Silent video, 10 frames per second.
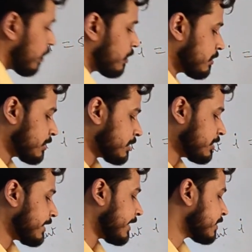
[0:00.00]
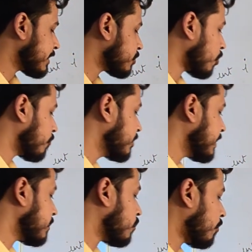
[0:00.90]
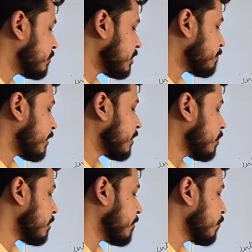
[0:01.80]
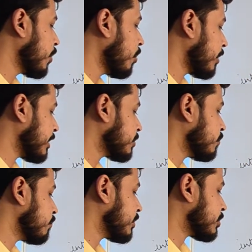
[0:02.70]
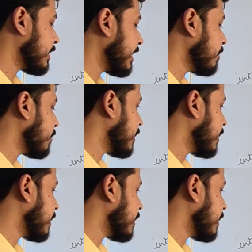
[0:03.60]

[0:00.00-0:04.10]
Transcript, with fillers: This is the address of this particular memory location, which name